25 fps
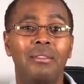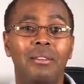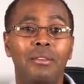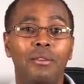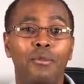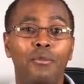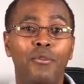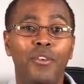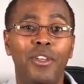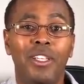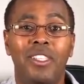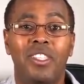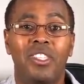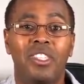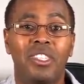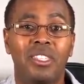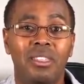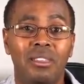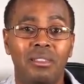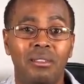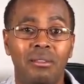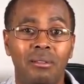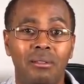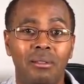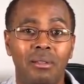Vitz,
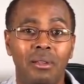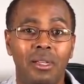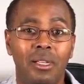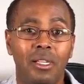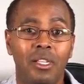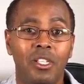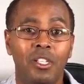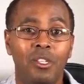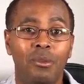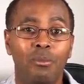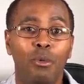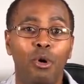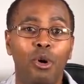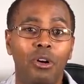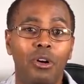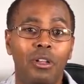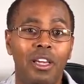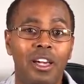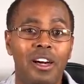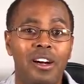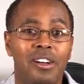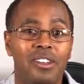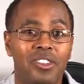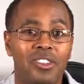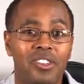small
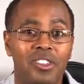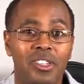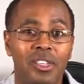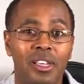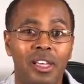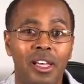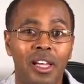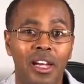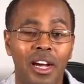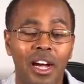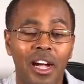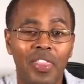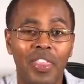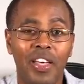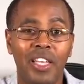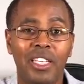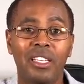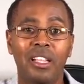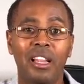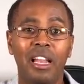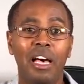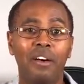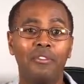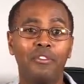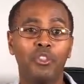cars. Others
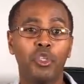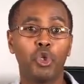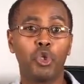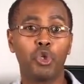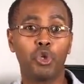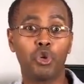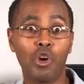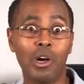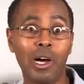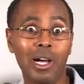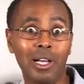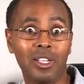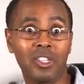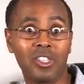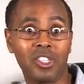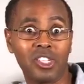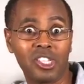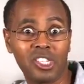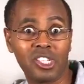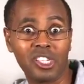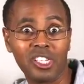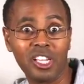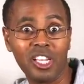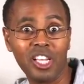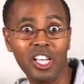love
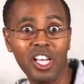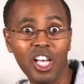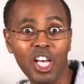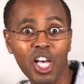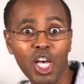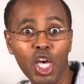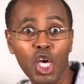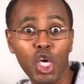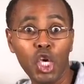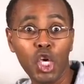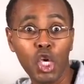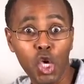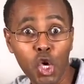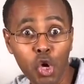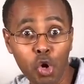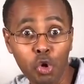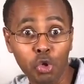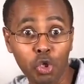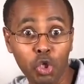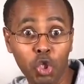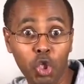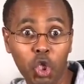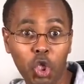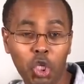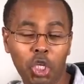trucks,
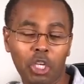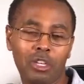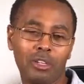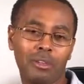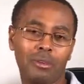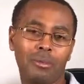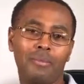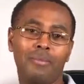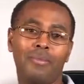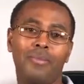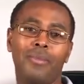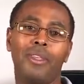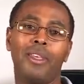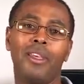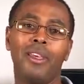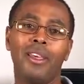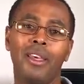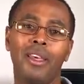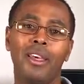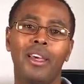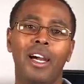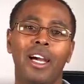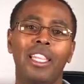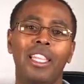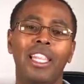huge.
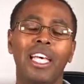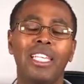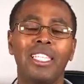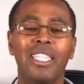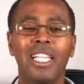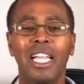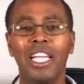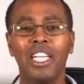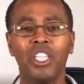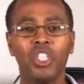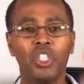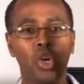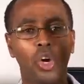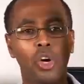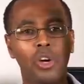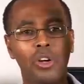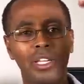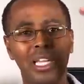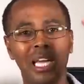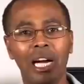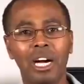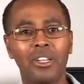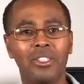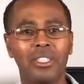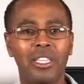Others like tall
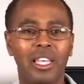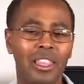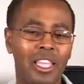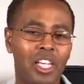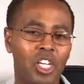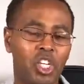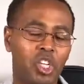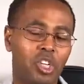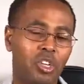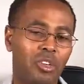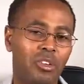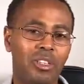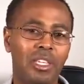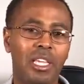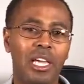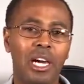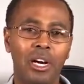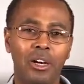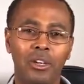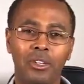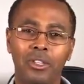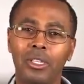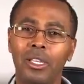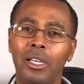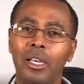girls, others short
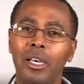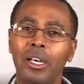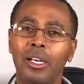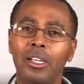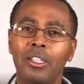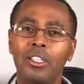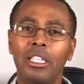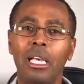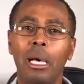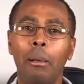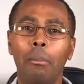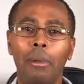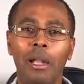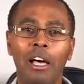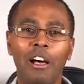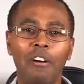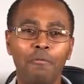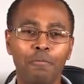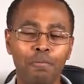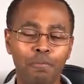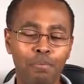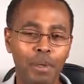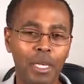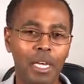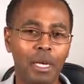girls. Some
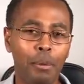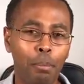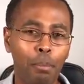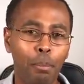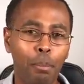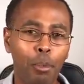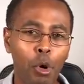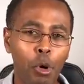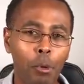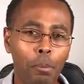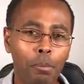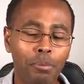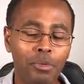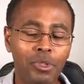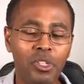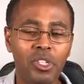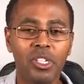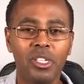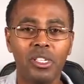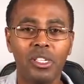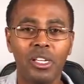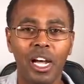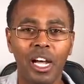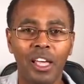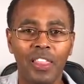love big
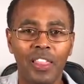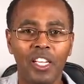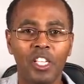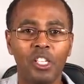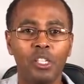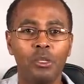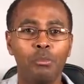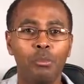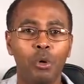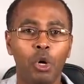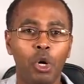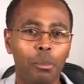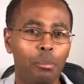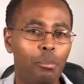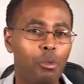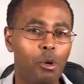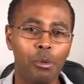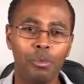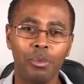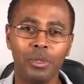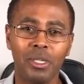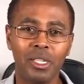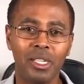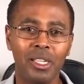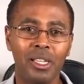boobs, others small
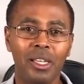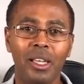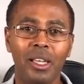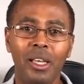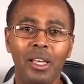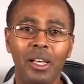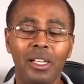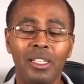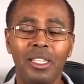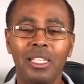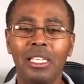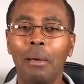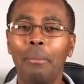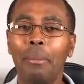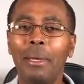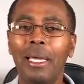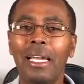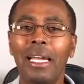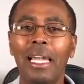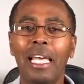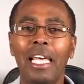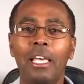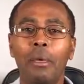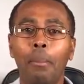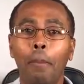boobs. Some men
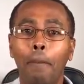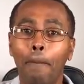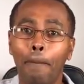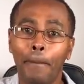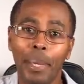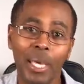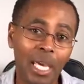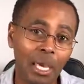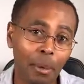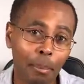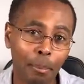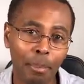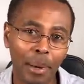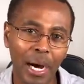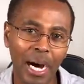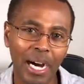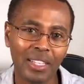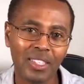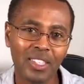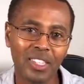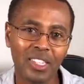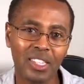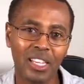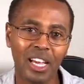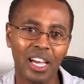like big
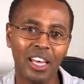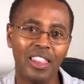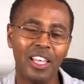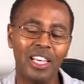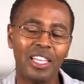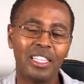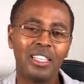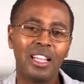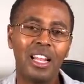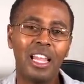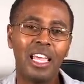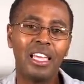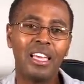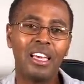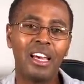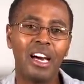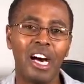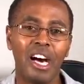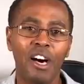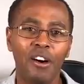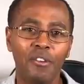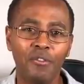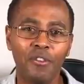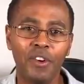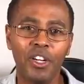bats, others like
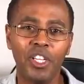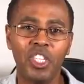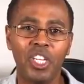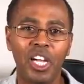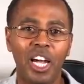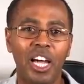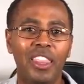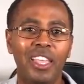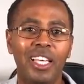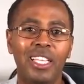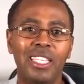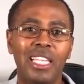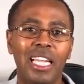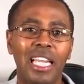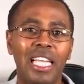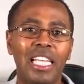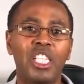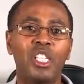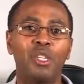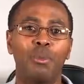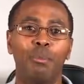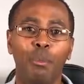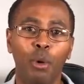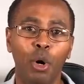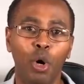average, others like
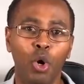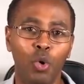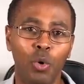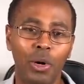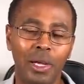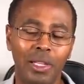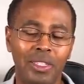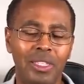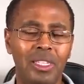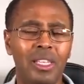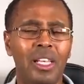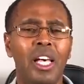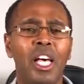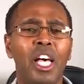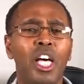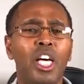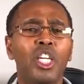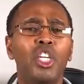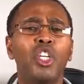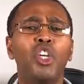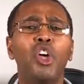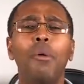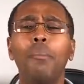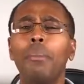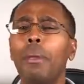small ones.
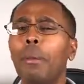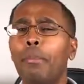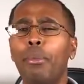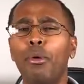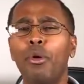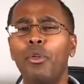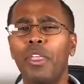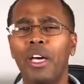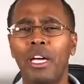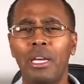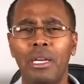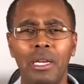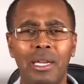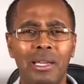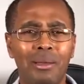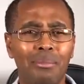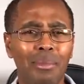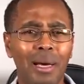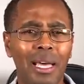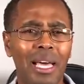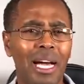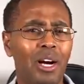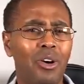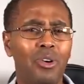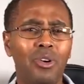Don't be bothered
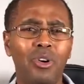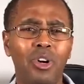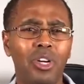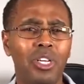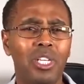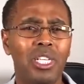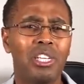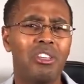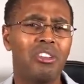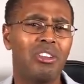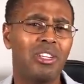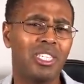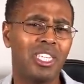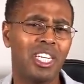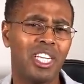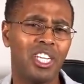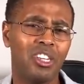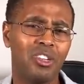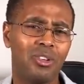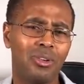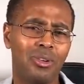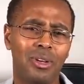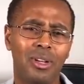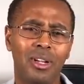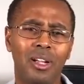by how God created
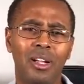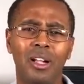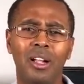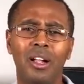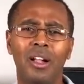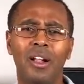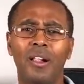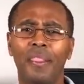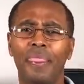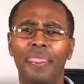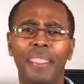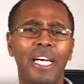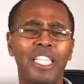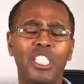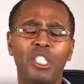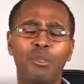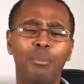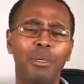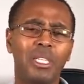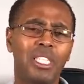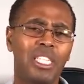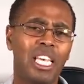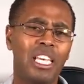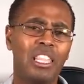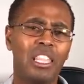you. That's
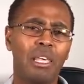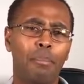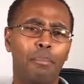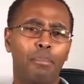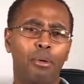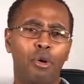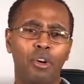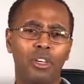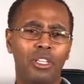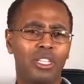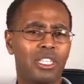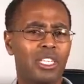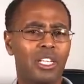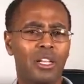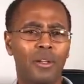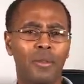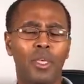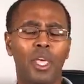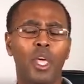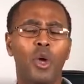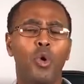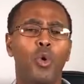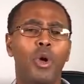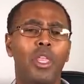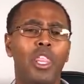beside the point.
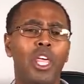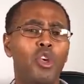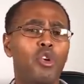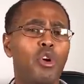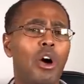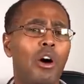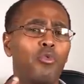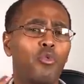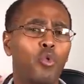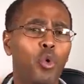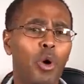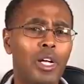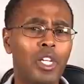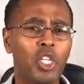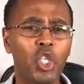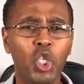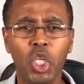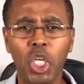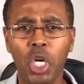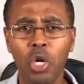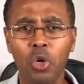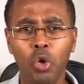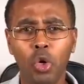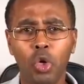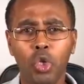Whether you have one
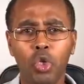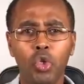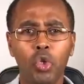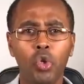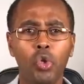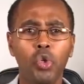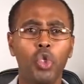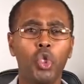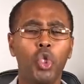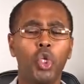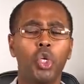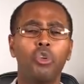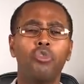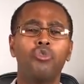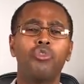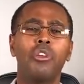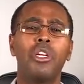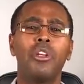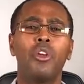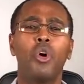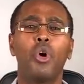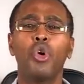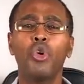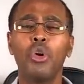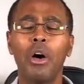child or two children
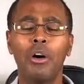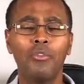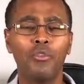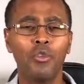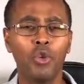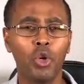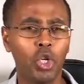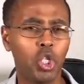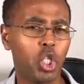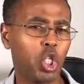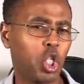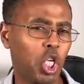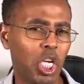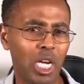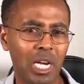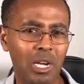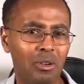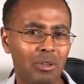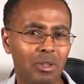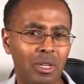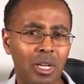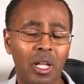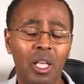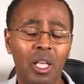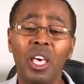or you have no
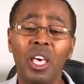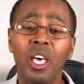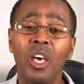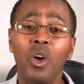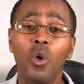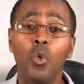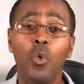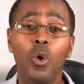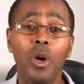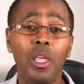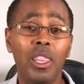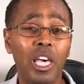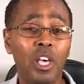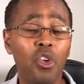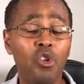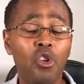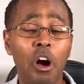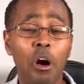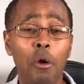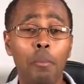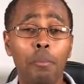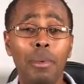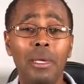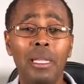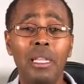child, whether you
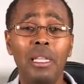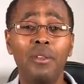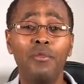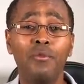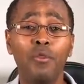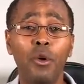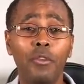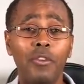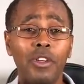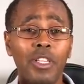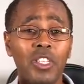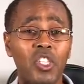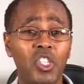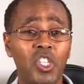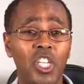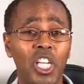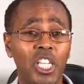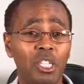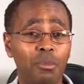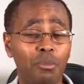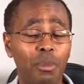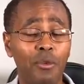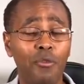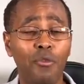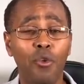have been involved in sex
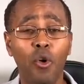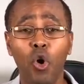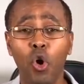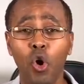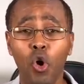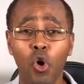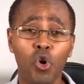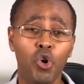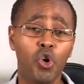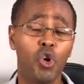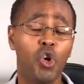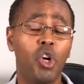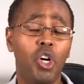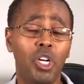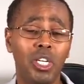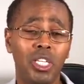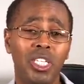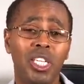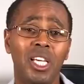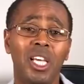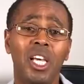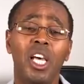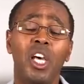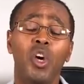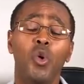before or not,
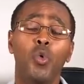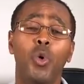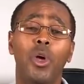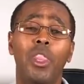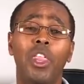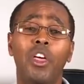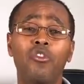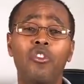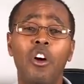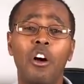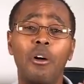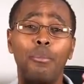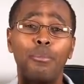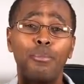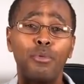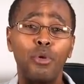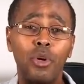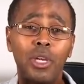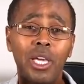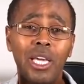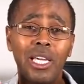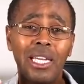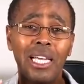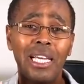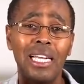whether you have
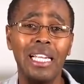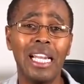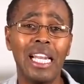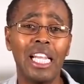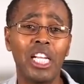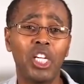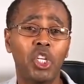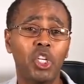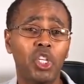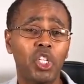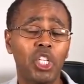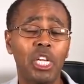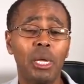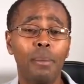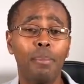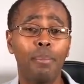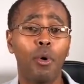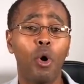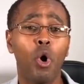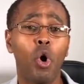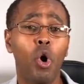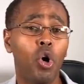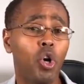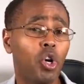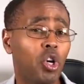broken a relationship
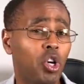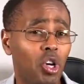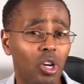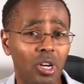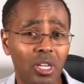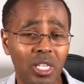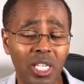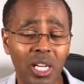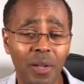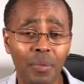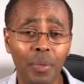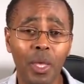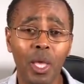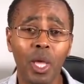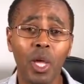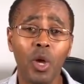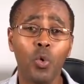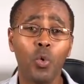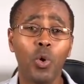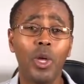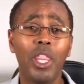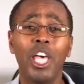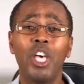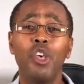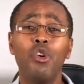or not,
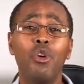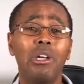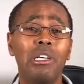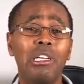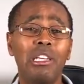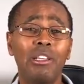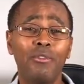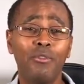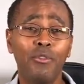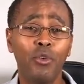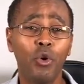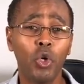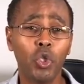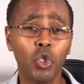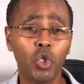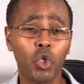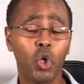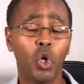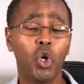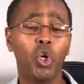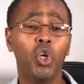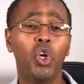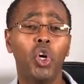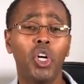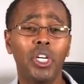whether you are divorced
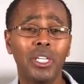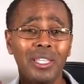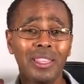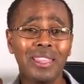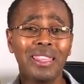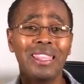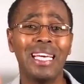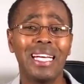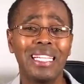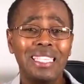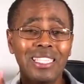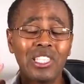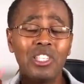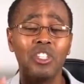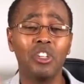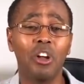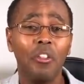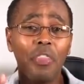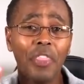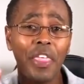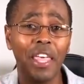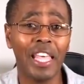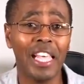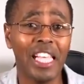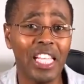or not, that's not
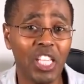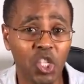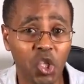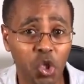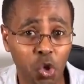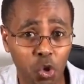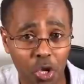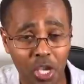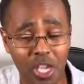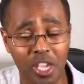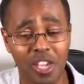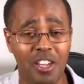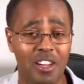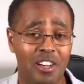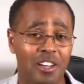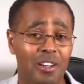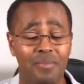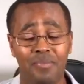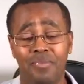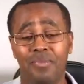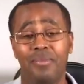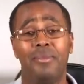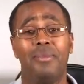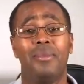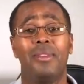the issue here.
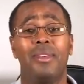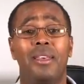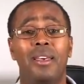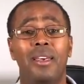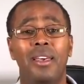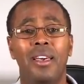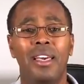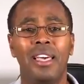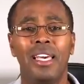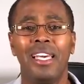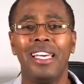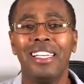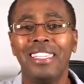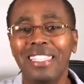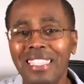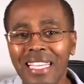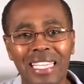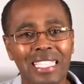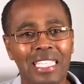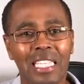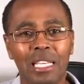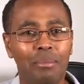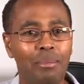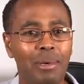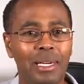It
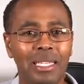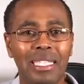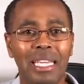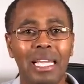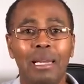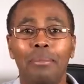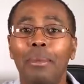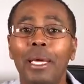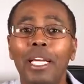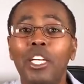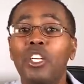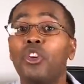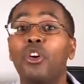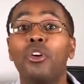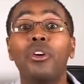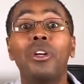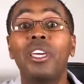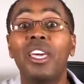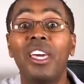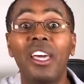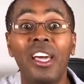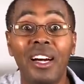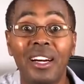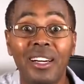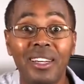doesn't matter and men don't
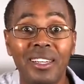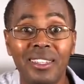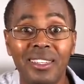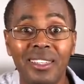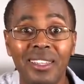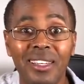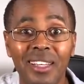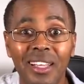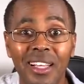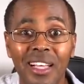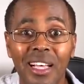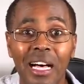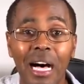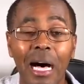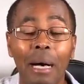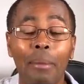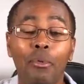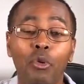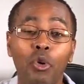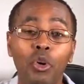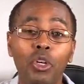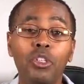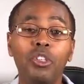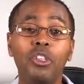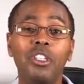care. I'm
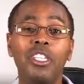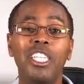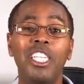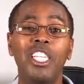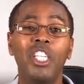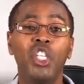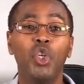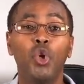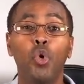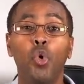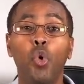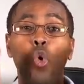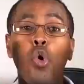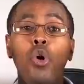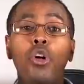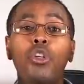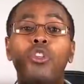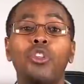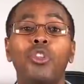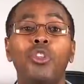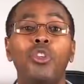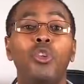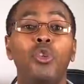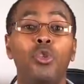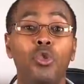going to teach you what
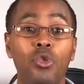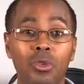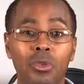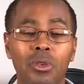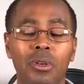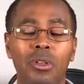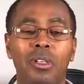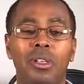to do